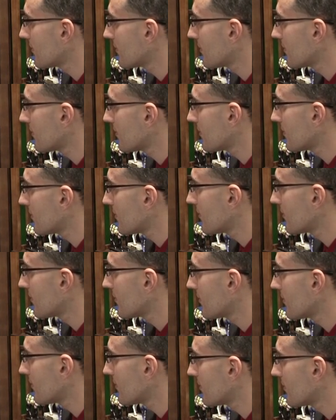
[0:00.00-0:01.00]

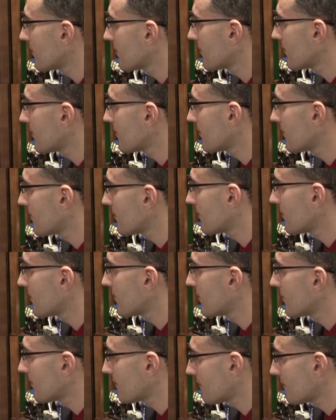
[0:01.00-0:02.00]

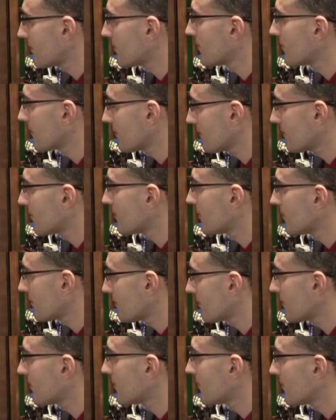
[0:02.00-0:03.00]

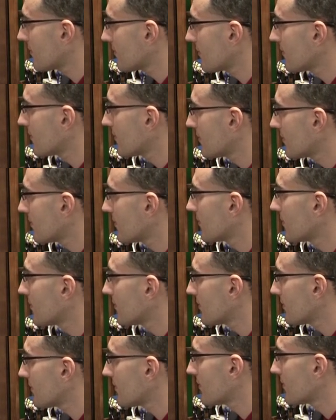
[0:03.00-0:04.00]

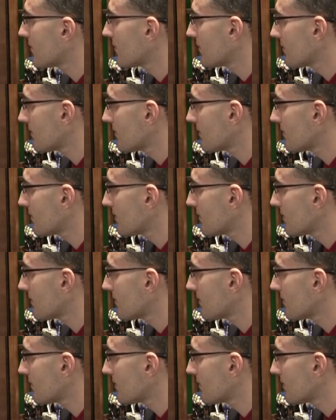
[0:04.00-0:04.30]
No words are spoken by the person on screen.